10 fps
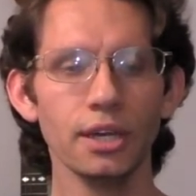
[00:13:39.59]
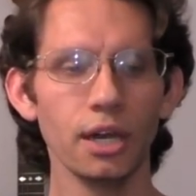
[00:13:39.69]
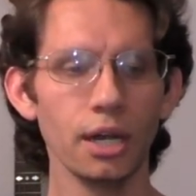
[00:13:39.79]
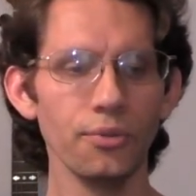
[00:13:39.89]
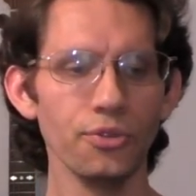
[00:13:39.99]

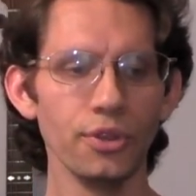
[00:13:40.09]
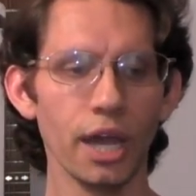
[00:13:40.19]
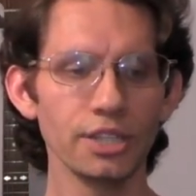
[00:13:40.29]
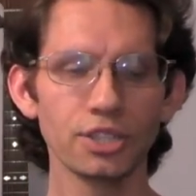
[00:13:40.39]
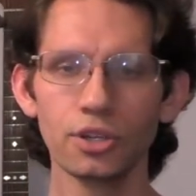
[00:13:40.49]

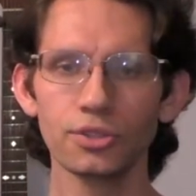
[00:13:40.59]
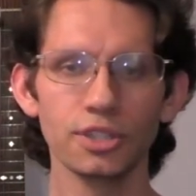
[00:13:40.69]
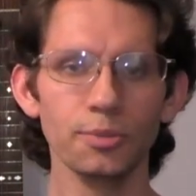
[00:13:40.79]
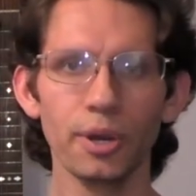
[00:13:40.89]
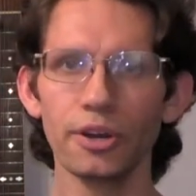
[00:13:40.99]
I should note
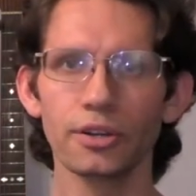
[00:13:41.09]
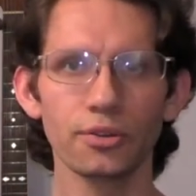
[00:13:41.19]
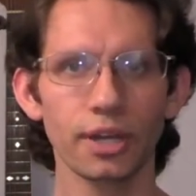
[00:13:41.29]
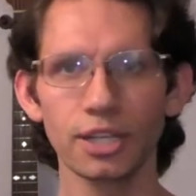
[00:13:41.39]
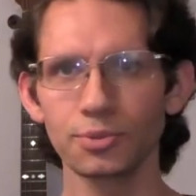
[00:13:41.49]
that the bare
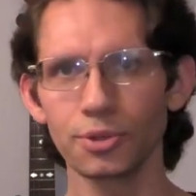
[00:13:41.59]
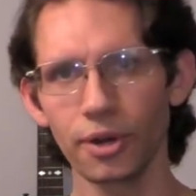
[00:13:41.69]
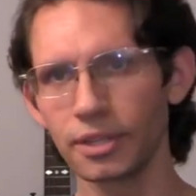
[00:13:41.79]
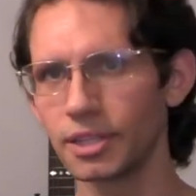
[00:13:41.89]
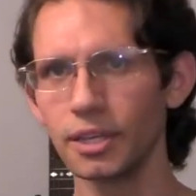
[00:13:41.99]
knuckle guys were
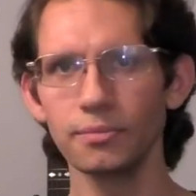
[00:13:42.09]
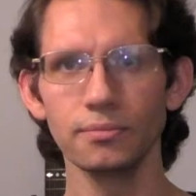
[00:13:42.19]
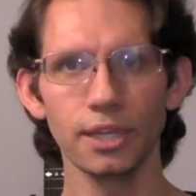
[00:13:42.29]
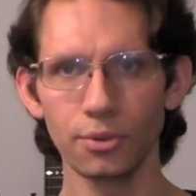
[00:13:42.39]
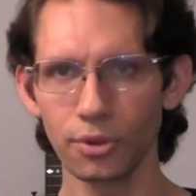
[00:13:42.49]
great.
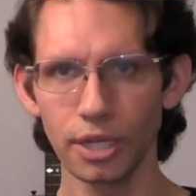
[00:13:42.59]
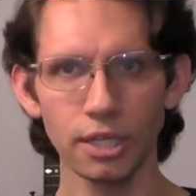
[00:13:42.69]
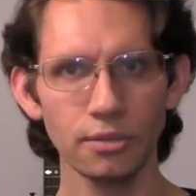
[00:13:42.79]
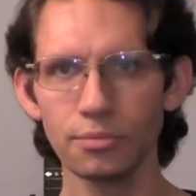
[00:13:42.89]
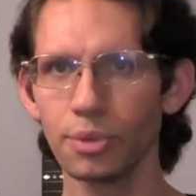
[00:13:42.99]
They
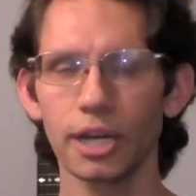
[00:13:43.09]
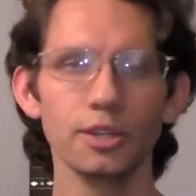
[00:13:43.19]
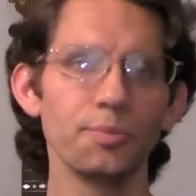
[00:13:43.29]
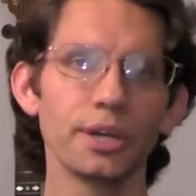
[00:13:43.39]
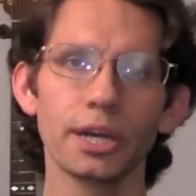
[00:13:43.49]

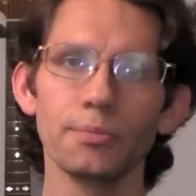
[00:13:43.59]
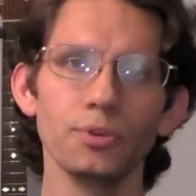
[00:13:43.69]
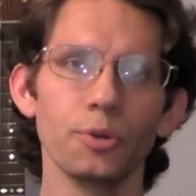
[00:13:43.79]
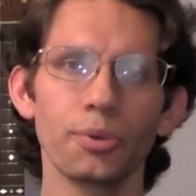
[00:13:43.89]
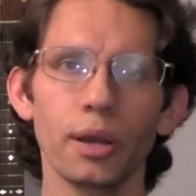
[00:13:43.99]
re-potted the pickup,
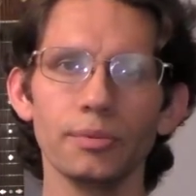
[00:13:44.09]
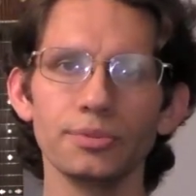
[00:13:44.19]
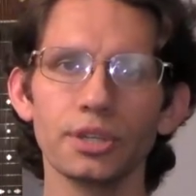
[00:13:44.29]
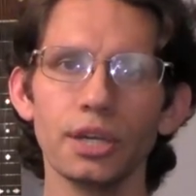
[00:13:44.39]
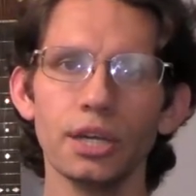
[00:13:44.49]
no
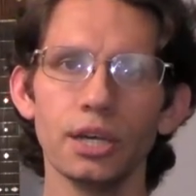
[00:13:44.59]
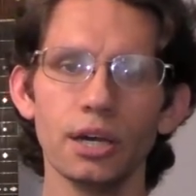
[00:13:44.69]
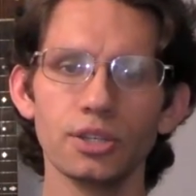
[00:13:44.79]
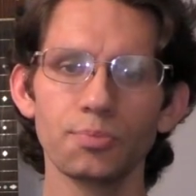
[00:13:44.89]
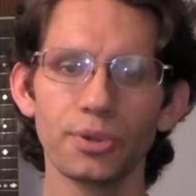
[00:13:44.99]
problems.
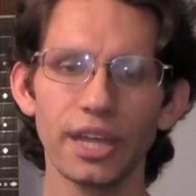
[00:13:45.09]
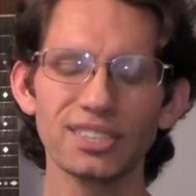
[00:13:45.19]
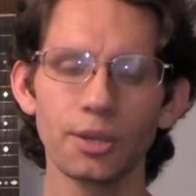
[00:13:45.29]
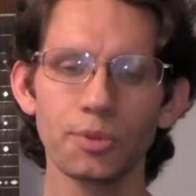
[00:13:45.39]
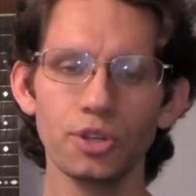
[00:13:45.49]
But
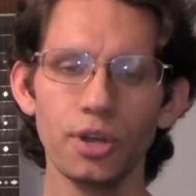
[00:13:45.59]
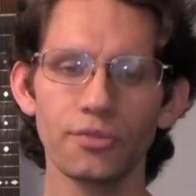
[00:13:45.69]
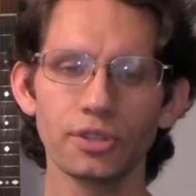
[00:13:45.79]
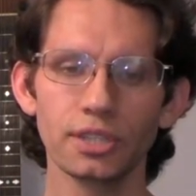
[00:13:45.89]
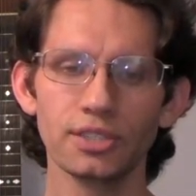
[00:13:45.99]
that's something you
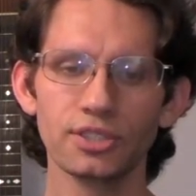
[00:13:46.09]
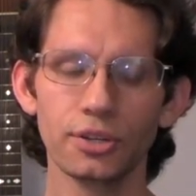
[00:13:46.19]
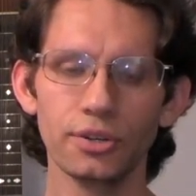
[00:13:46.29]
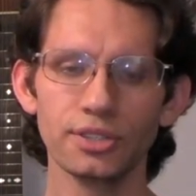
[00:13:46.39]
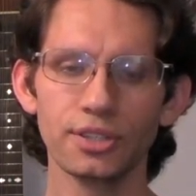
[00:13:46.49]
have to
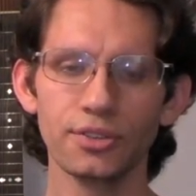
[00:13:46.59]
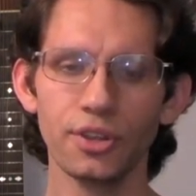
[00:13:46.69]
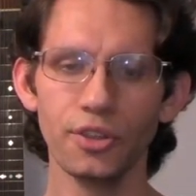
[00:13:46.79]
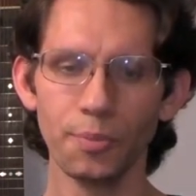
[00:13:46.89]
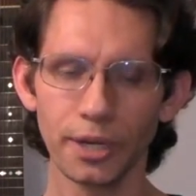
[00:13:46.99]
consider, is that
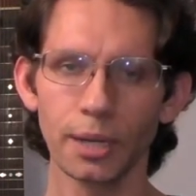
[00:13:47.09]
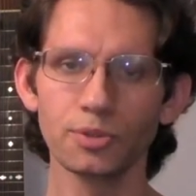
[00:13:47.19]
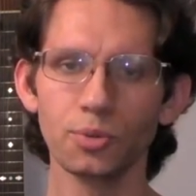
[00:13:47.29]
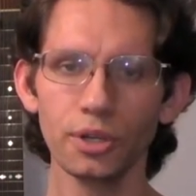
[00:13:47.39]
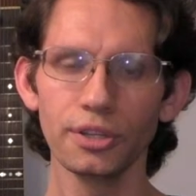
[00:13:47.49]
the
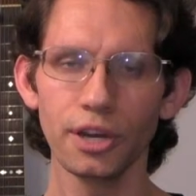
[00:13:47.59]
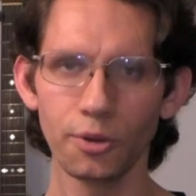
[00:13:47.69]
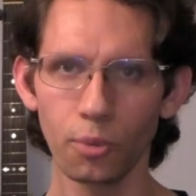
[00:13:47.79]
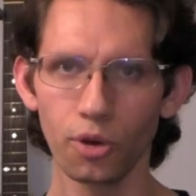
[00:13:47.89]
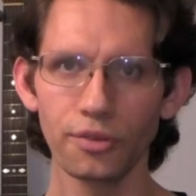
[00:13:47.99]
pickups will
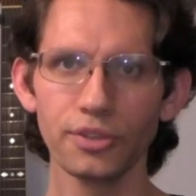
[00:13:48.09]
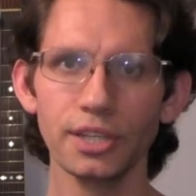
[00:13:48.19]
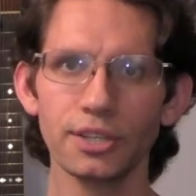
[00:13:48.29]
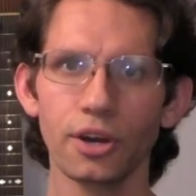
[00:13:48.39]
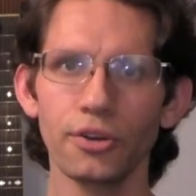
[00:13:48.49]
hear more of the
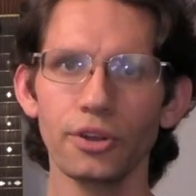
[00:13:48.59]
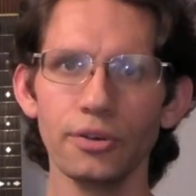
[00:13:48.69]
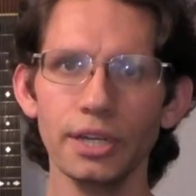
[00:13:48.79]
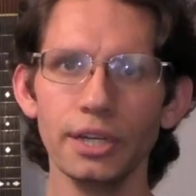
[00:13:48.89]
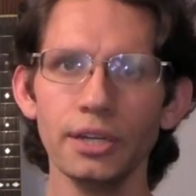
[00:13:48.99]
guitar
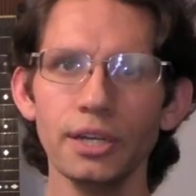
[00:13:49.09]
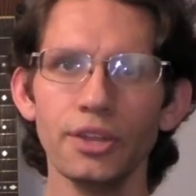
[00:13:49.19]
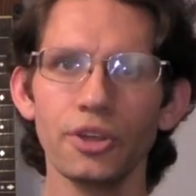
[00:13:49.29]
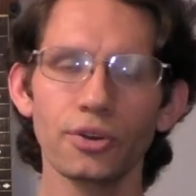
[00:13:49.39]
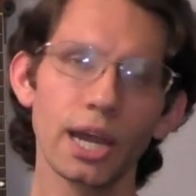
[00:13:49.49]
they're in.
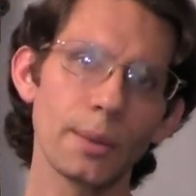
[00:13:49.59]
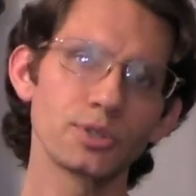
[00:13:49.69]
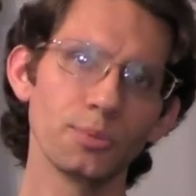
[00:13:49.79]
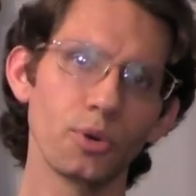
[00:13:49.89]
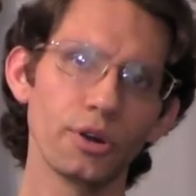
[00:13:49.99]
They'll
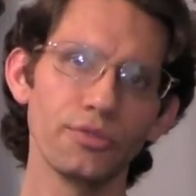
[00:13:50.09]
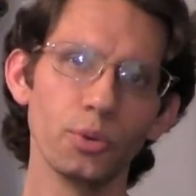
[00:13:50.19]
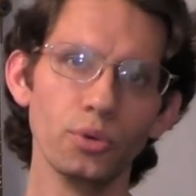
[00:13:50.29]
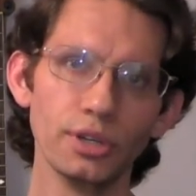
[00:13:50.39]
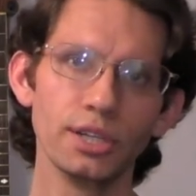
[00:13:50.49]
capture more of
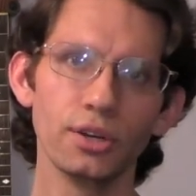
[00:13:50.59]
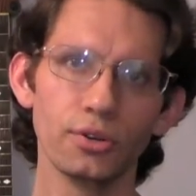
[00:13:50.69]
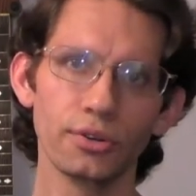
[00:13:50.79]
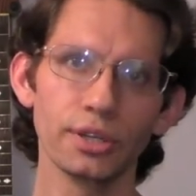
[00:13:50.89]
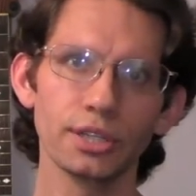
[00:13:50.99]
the wood
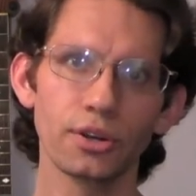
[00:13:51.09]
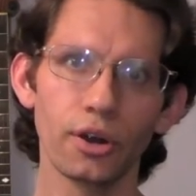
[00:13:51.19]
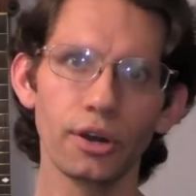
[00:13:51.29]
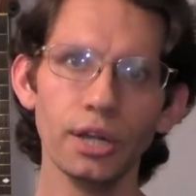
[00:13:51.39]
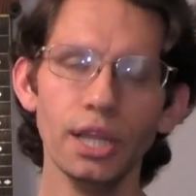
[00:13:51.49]
tone of the
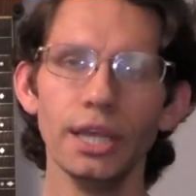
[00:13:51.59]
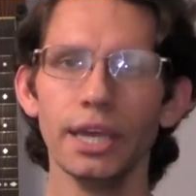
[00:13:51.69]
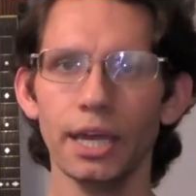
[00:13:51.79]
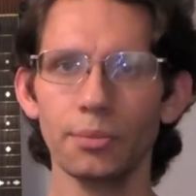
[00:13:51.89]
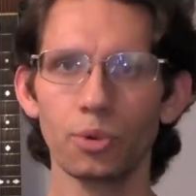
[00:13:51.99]
guitar
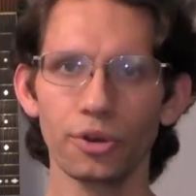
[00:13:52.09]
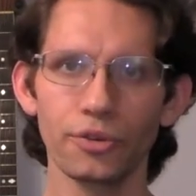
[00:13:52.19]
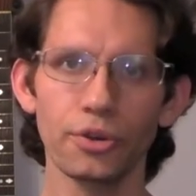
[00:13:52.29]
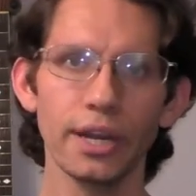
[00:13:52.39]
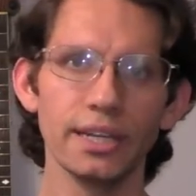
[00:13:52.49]
and more
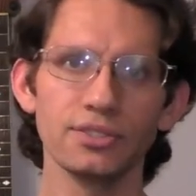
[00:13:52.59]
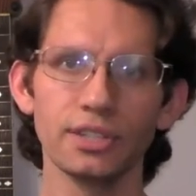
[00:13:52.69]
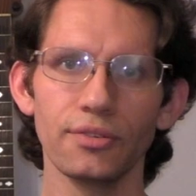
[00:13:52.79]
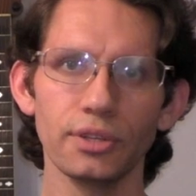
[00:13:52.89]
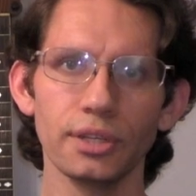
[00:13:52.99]
of your hands
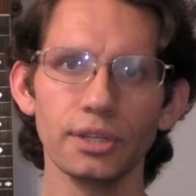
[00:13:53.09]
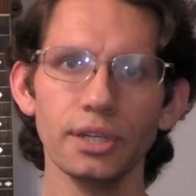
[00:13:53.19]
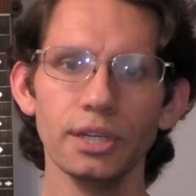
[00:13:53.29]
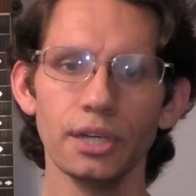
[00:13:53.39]
and everything.